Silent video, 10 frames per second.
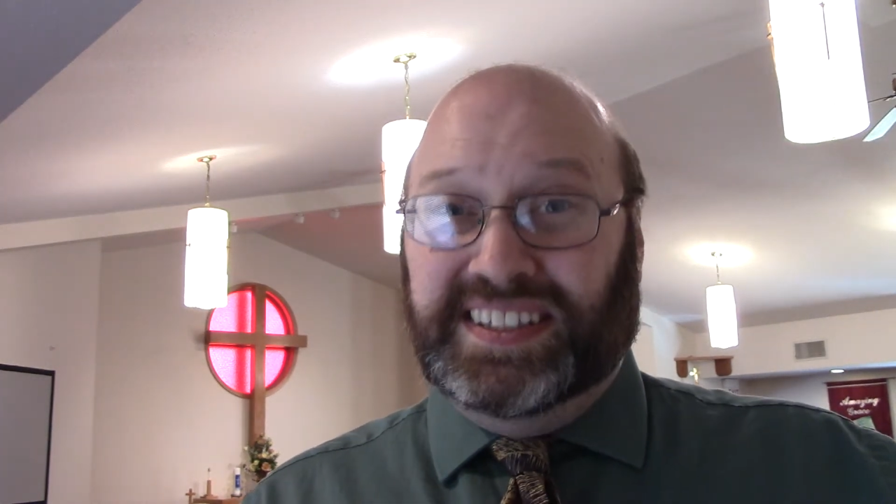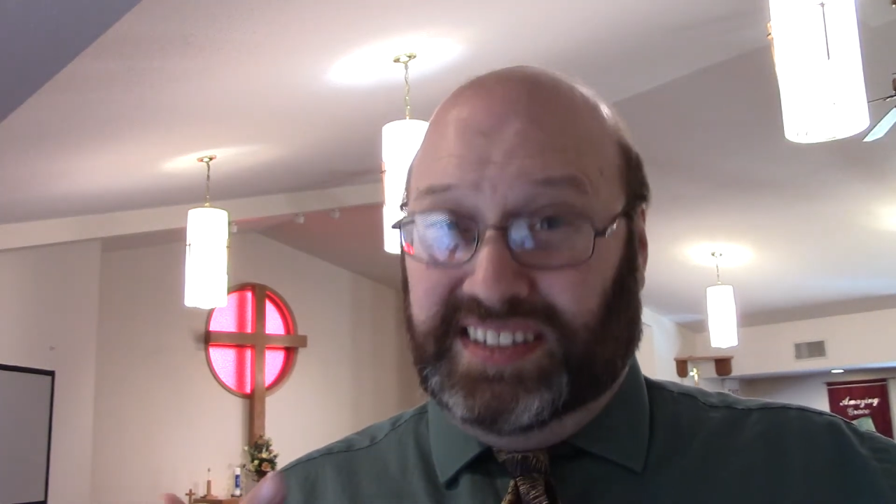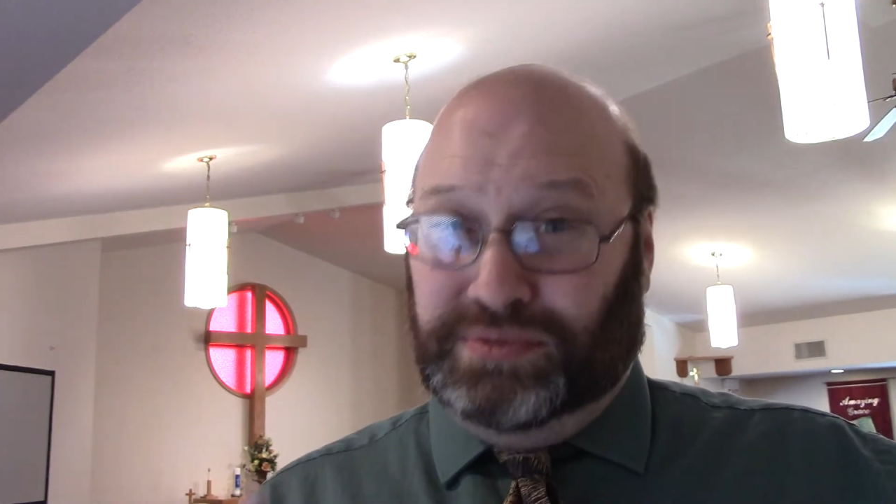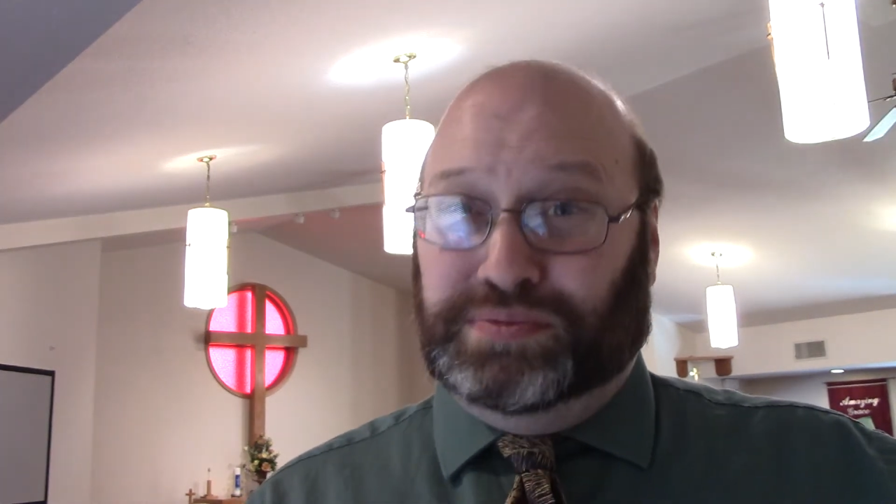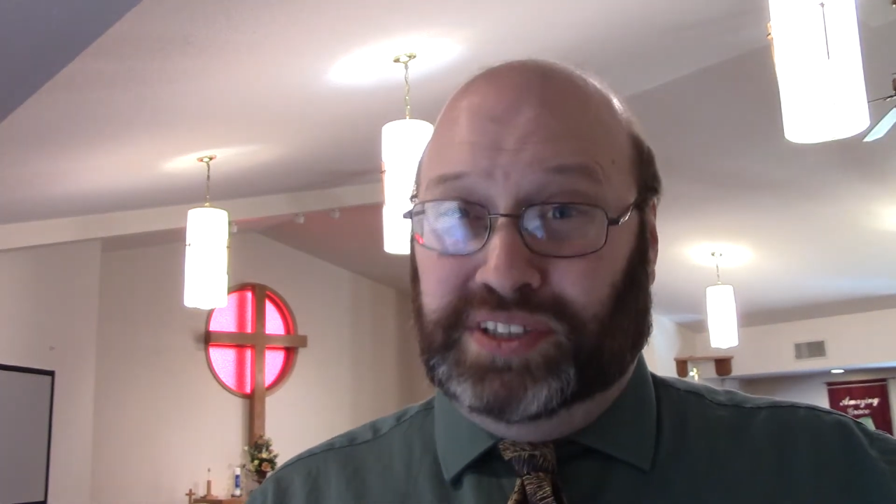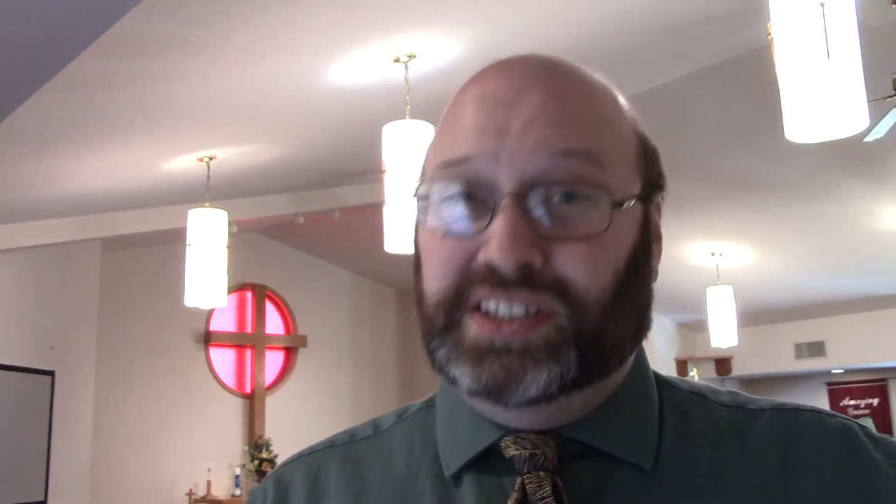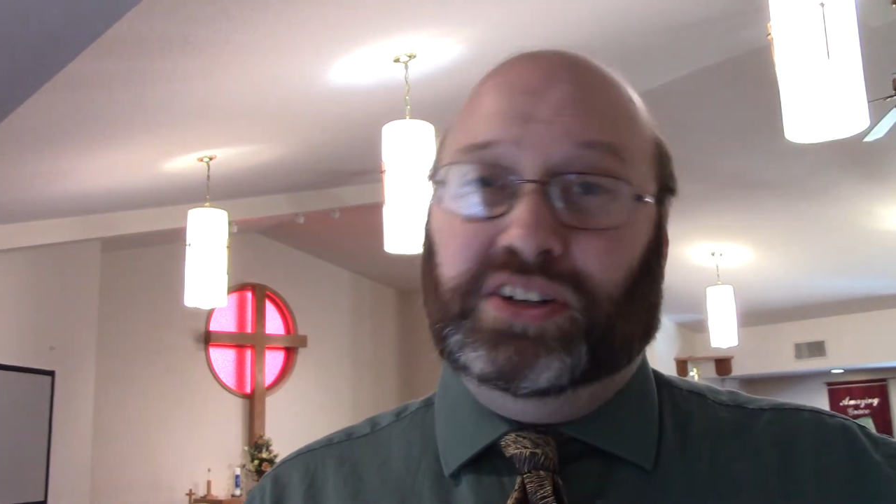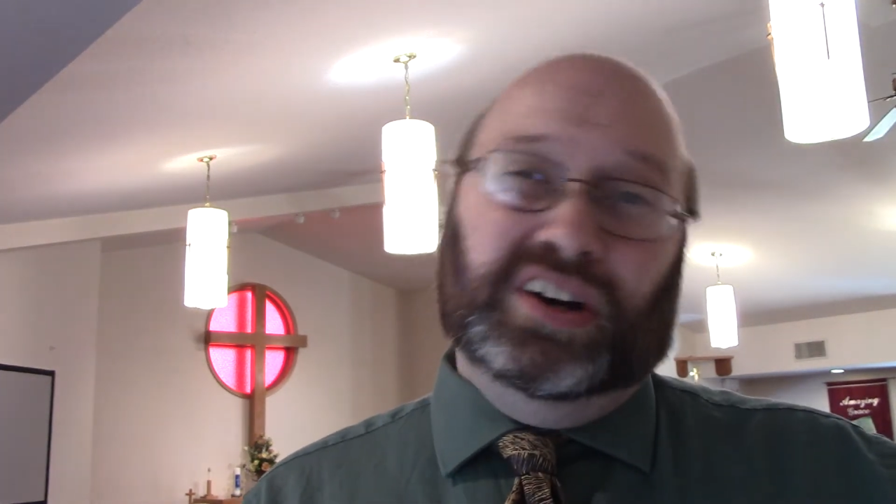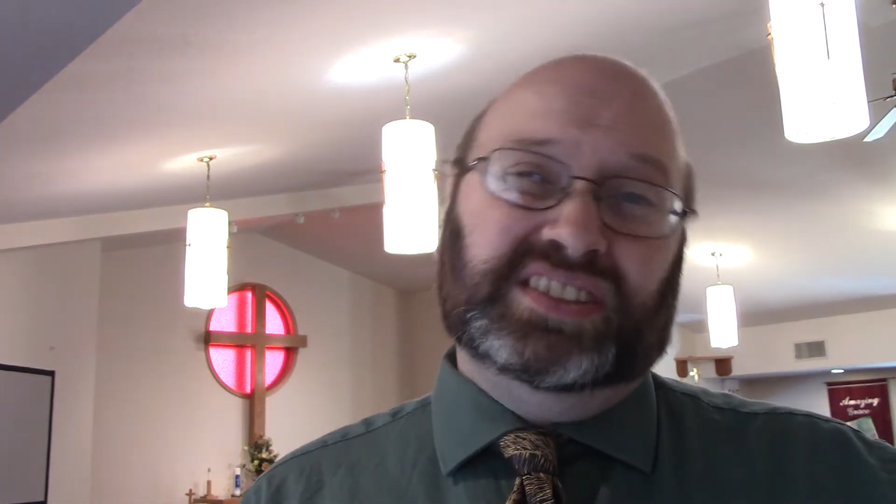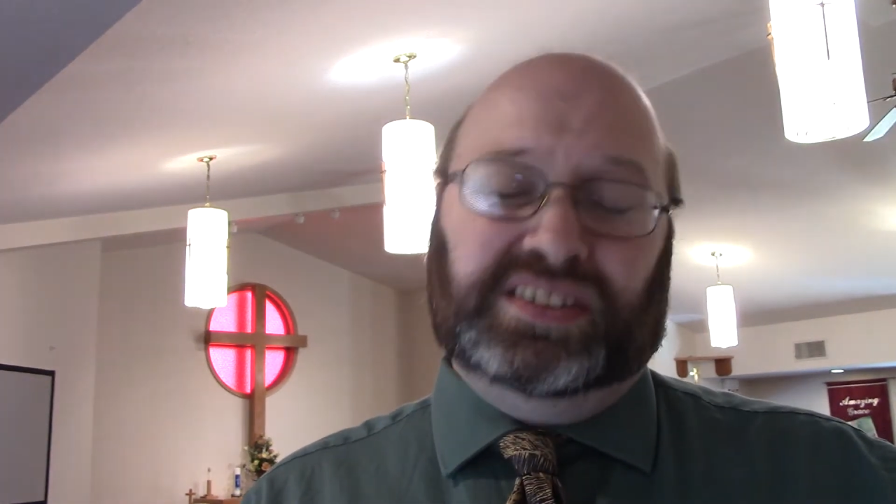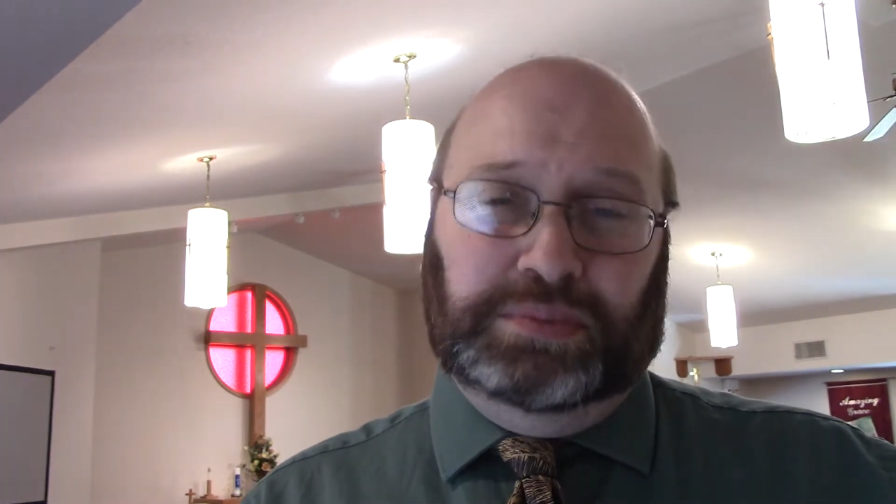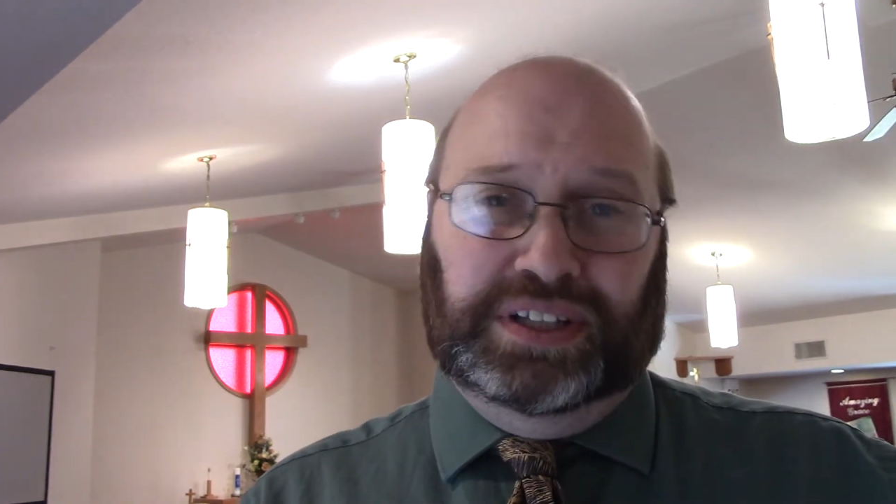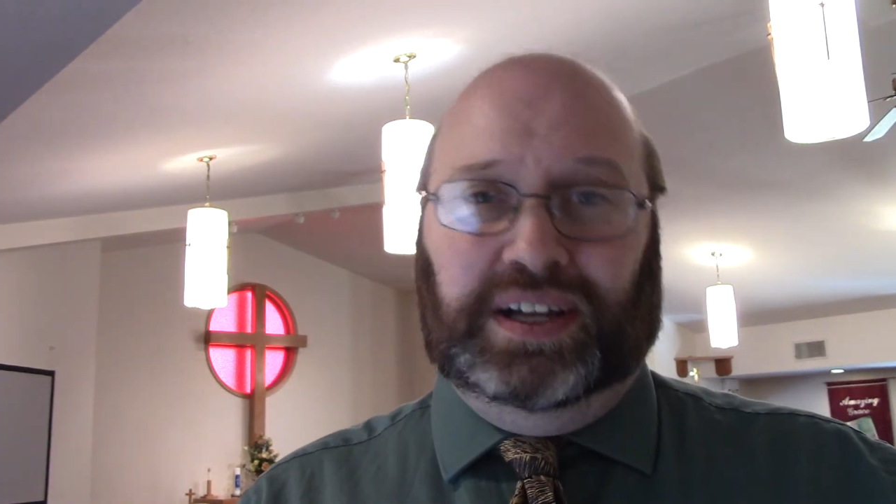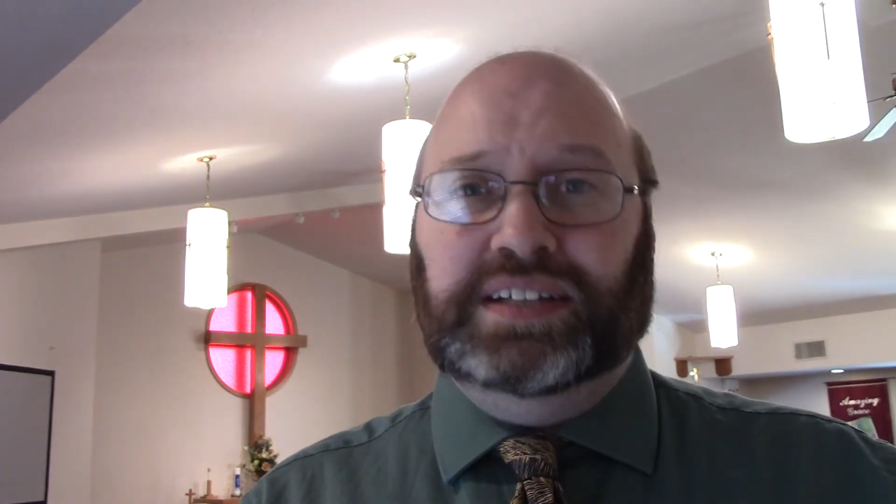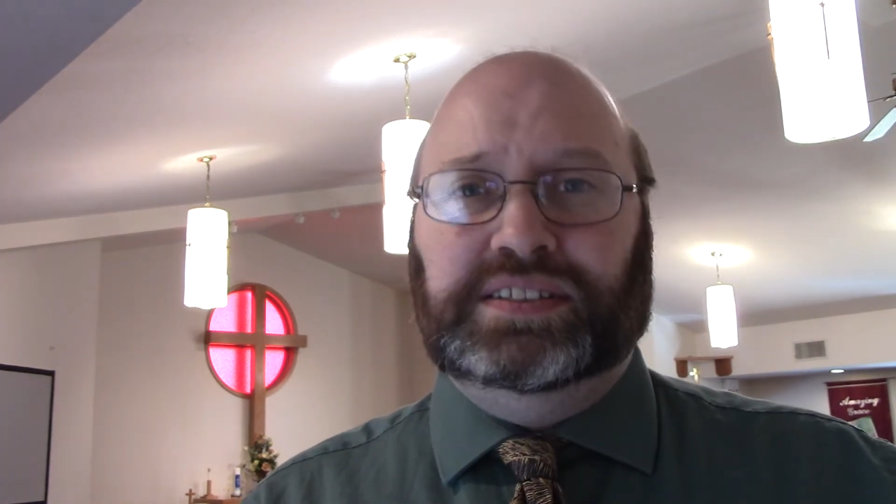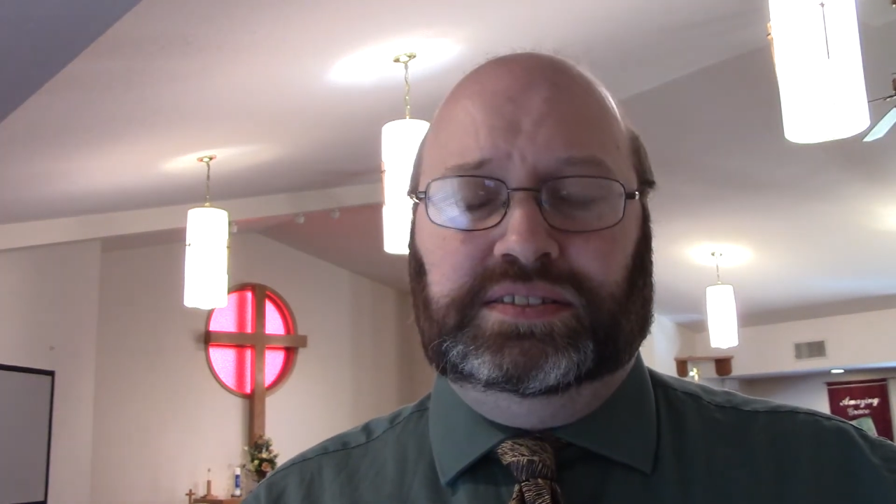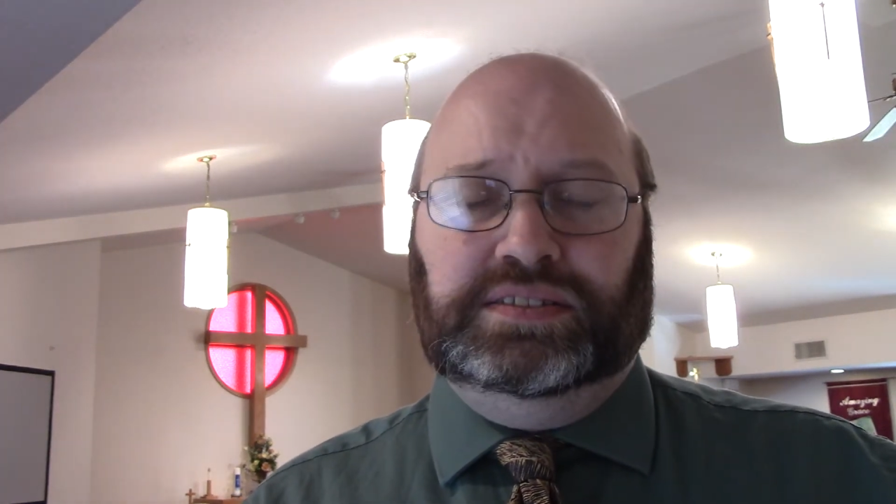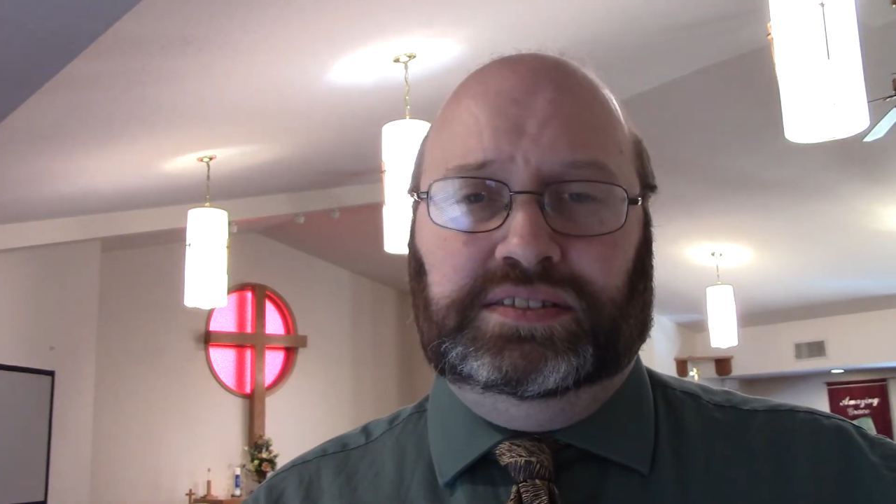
that really cost them a lot?